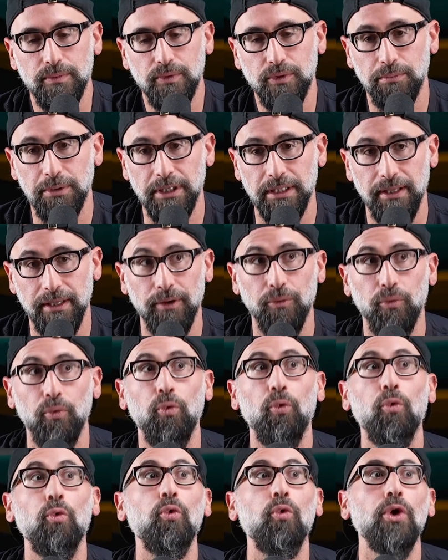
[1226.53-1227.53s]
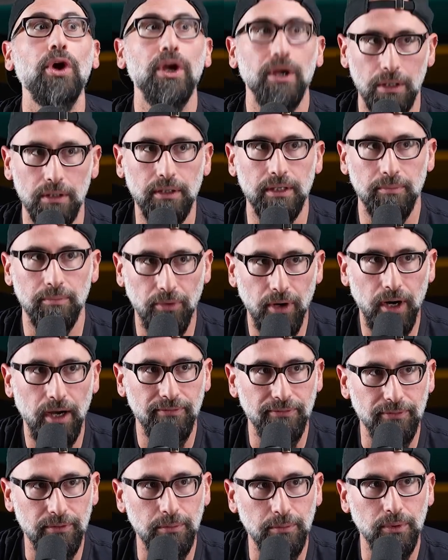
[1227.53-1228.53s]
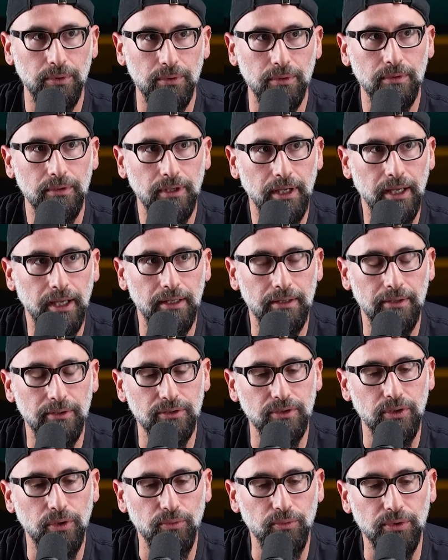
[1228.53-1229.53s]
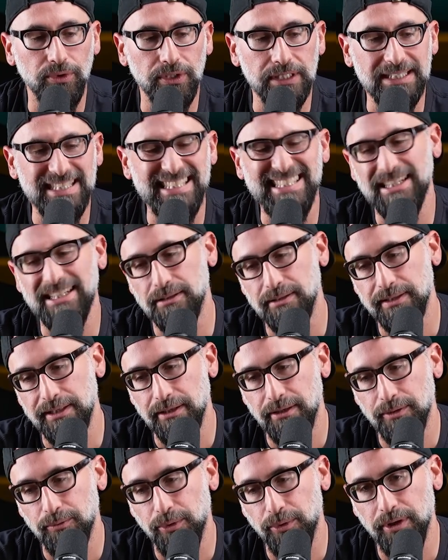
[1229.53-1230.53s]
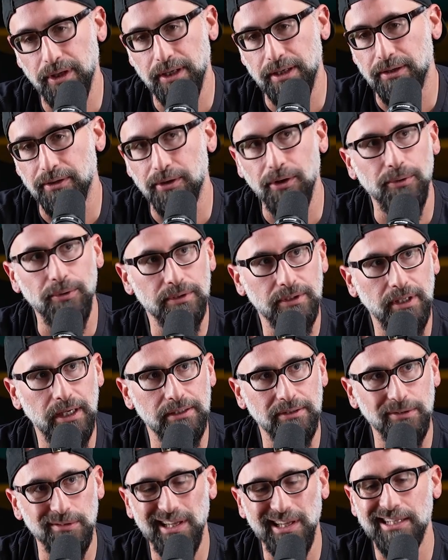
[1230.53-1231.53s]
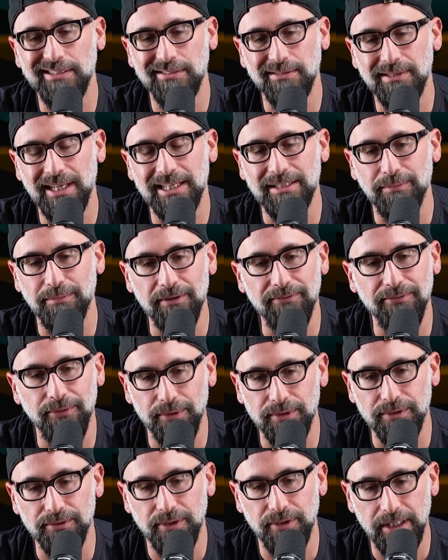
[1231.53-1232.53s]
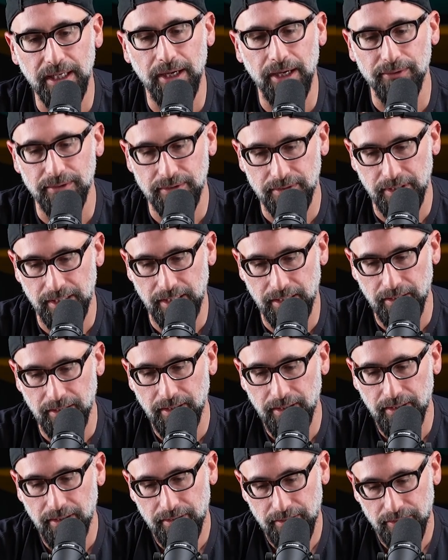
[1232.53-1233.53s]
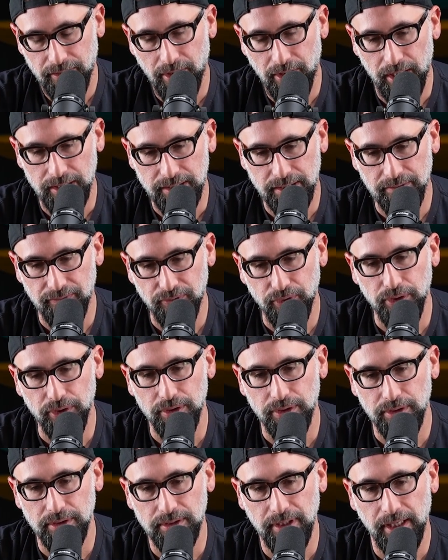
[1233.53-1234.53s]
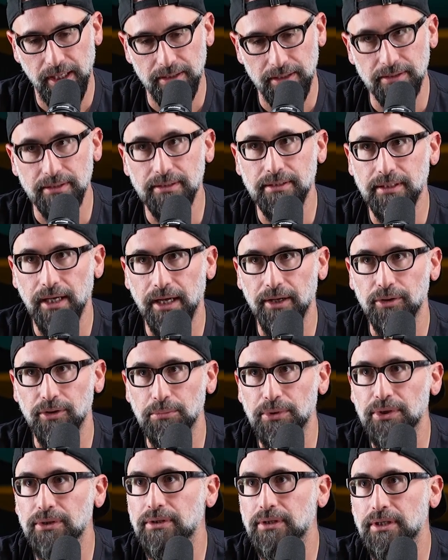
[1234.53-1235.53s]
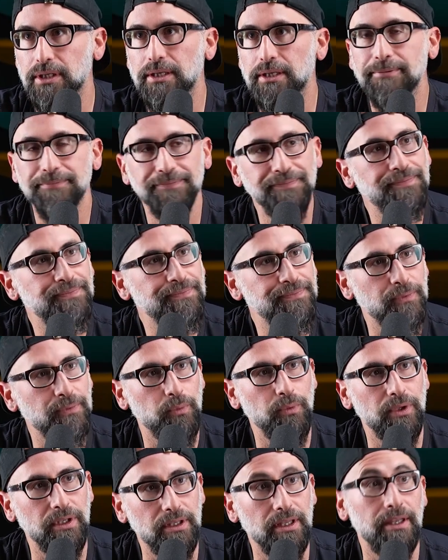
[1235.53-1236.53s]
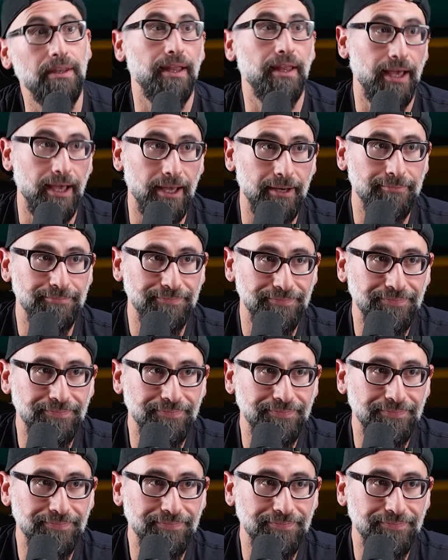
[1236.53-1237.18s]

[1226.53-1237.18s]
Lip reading: to be like really profitable, and there's no really ceiling on where I can go with that. So that's my focus right now is like cost of goods and scalability within that.